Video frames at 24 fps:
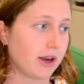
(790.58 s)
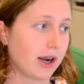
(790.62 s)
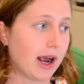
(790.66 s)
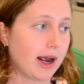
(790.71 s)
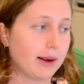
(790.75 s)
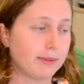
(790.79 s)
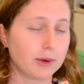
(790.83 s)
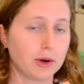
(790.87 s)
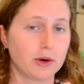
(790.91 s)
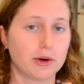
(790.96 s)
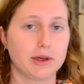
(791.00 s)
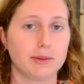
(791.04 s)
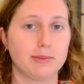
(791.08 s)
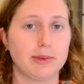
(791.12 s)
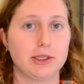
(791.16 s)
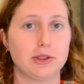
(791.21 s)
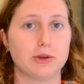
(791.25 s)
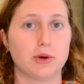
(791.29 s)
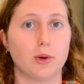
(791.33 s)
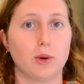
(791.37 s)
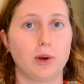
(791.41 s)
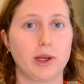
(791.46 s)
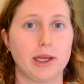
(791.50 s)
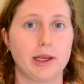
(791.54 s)
that I'm going to be
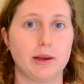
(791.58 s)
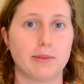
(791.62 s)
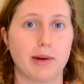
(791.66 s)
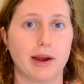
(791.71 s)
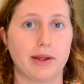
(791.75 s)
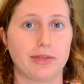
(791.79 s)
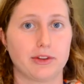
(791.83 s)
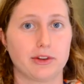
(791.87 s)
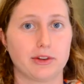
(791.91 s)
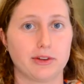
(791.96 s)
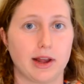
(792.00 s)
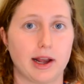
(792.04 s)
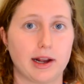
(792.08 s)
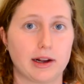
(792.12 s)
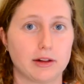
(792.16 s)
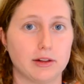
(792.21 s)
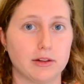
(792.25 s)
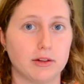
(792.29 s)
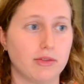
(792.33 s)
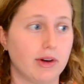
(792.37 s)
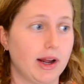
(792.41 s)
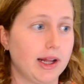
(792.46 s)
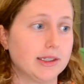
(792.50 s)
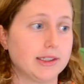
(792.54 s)
talking about the cycle
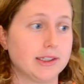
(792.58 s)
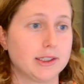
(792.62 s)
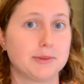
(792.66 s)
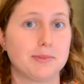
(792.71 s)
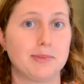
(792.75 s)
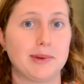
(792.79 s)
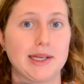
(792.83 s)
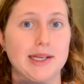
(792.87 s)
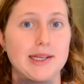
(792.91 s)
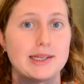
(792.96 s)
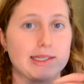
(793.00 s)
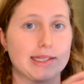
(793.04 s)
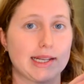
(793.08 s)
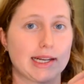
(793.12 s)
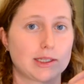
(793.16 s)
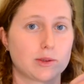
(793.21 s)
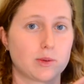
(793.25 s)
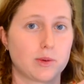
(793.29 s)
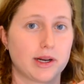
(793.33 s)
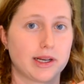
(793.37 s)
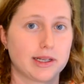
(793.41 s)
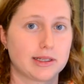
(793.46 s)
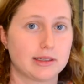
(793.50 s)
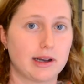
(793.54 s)
of violence because that's
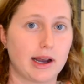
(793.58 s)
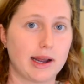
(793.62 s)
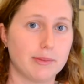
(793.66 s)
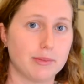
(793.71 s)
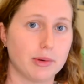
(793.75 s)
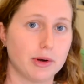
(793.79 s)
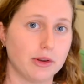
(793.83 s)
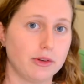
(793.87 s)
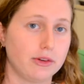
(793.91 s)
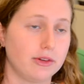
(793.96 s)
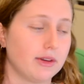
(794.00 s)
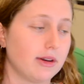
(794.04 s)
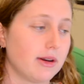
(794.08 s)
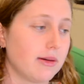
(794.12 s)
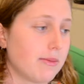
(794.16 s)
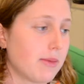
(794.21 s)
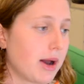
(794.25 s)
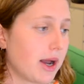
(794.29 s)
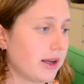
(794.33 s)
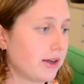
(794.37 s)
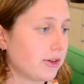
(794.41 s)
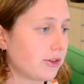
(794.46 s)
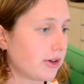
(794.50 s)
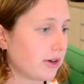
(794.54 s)
what I signposted in
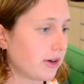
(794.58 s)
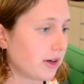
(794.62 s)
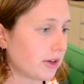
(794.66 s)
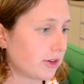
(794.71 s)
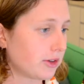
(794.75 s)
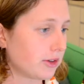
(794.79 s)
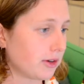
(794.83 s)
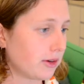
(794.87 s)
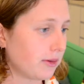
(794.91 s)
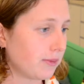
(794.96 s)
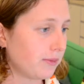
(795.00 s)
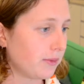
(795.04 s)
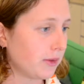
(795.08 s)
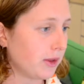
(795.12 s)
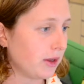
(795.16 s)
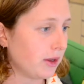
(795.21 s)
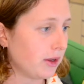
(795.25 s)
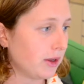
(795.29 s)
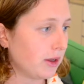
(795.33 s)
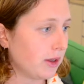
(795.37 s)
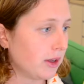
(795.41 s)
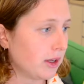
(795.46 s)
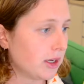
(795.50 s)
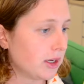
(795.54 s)
my introduction.
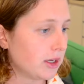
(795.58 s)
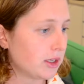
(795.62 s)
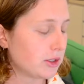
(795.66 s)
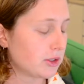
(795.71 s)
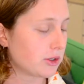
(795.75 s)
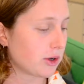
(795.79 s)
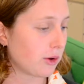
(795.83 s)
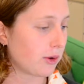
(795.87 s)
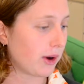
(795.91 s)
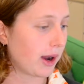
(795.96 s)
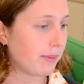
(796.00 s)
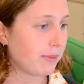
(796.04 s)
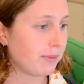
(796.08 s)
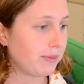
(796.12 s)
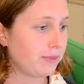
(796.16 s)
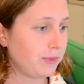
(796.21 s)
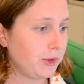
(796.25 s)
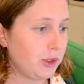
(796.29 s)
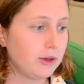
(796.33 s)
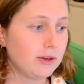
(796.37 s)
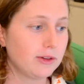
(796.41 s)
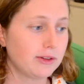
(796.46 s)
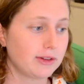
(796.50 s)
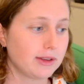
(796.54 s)
So I'm
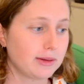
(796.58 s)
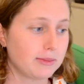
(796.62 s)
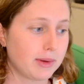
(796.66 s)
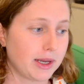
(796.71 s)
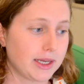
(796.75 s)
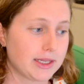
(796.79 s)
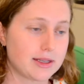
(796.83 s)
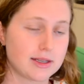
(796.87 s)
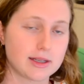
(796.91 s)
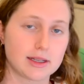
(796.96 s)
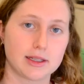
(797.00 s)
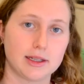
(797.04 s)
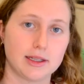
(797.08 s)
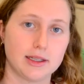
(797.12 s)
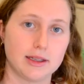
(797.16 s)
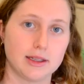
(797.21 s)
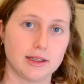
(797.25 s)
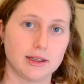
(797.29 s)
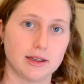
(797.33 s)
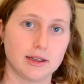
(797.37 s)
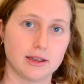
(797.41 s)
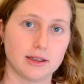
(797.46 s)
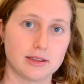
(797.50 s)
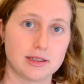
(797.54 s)
using basically
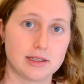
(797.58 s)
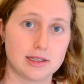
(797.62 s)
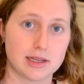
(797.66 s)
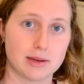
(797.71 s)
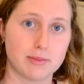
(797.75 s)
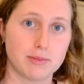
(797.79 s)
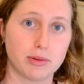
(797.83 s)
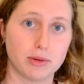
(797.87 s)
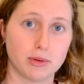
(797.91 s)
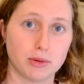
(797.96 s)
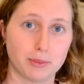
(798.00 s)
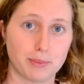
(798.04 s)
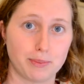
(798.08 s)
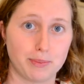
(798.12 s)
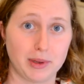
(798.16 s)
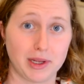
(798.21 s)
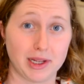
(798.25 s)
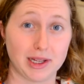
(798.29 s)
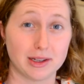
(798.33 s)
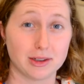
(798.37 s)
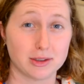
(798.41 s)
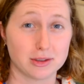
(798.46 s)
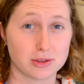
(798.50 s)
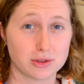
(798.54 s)
the simple
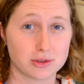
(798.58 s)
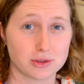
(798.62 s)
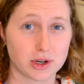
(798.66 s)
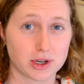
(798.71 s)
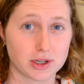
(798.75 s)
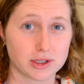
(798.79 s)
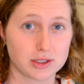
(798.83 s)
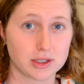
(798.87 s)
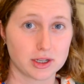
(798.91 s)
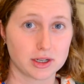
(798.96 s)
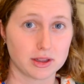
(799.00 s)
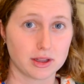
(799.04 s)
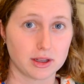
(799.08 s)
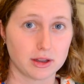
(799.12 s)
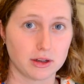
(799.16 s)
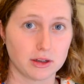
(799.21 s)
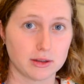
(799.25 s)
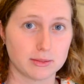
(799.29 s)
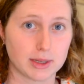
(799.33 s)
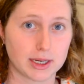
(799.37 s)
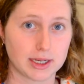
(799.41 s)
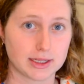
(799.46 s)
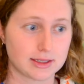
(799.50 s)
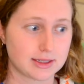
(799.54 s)
peel structure that
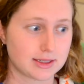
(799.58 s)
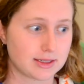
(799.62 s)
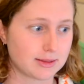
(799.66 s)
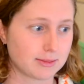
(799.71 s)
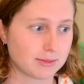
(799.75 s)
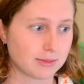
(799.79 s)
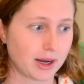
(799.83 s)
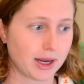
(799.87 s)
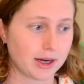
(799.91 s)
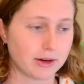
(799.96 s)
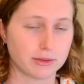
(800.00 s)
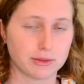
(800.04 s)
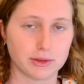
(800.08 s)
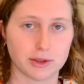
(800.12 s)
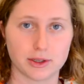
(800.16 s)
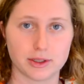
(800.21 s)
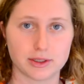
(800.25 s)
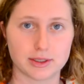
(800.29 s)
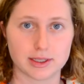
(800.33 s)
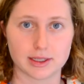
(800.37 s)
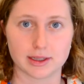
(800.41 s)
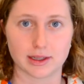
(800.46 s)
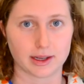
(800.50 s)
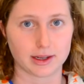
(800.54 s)
you might have
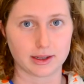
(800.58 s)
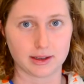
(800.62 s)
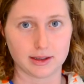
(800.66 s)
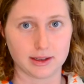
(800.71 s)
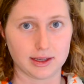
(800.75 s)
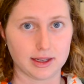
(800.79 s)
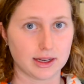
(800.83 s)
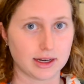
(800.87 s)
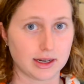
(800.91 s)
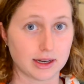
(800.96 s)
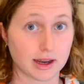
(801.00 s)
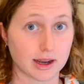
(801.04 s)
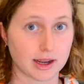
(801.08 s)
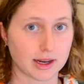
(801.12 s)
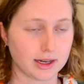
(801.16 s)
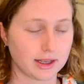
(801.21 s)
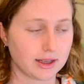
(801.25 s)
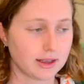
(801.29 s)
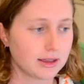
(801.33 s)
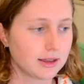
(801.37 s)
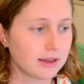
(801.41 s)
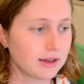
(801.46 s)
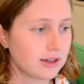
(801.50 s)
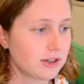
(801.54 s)
learned in like Year 9
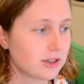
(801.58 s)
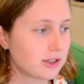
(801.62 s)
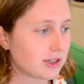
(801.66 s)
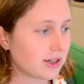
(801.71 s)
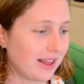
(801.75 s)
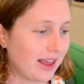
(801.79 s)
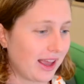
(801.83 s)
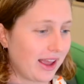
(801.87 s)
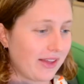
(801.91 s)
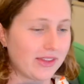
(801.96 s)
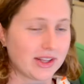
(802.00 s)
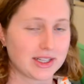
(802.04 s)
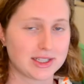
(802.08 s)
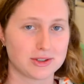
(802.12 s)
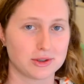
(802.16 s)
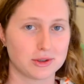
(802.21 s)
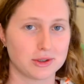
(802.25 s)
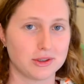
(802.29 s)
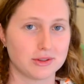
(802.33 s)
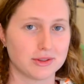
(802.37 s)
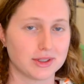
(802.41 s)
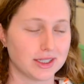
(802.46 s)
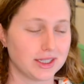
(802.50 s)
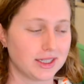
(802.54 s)
English, and that's all
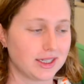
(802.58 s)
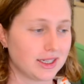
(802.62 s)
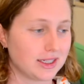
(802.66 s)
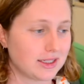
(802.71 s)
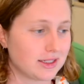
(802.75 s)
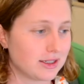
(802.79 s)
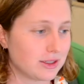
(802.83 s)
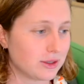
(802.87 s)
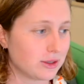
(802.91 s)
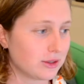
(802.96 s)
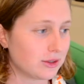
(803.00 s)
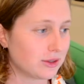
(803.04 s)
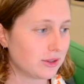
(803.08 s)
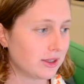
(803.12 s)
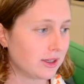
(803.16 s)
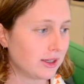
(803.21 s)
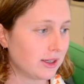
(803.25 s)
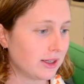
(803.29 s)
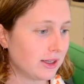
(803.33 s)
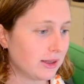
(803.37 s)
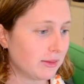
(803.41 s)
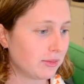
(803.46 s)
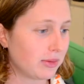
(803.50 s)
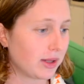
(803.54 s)
you really need to do,
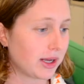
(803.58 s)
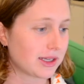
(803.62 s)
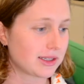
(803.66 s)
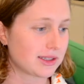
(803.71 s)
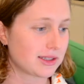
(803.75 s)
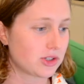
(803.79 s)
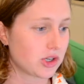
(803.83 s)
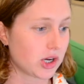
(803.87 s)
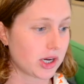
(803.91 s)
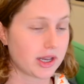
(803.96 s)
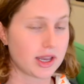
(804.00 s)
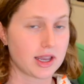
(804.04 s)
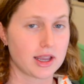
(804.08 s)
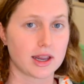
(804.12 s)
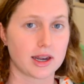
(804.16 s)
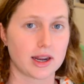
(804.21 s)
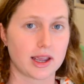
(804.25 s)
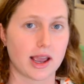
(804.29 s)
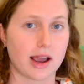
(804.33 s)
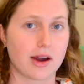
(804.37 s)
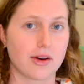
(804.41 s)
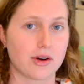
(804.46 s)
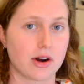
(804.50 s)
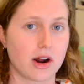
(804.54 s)
plus chucking in a
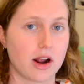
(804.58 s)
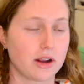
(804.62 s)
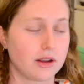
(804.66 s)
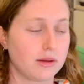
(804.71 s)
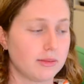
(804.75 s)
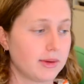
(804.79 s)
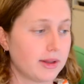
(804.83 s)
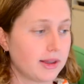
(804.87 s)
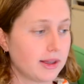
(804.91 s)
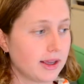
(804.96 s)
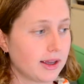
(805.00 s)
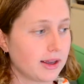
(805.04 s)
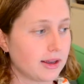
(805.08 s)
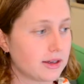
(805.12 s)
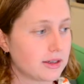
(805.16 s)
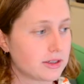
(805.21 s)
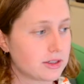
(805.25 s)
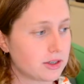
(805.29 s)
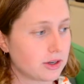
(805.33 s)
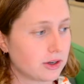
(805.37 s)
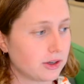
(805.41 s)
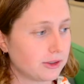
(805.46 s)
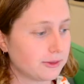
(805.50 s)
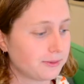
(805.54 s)
counter-argument there.
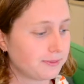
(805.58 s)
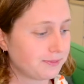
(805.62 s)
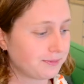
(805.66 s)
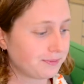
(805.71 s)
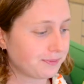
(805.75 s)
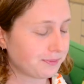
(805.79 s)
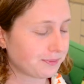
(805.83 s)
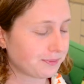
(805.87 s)
So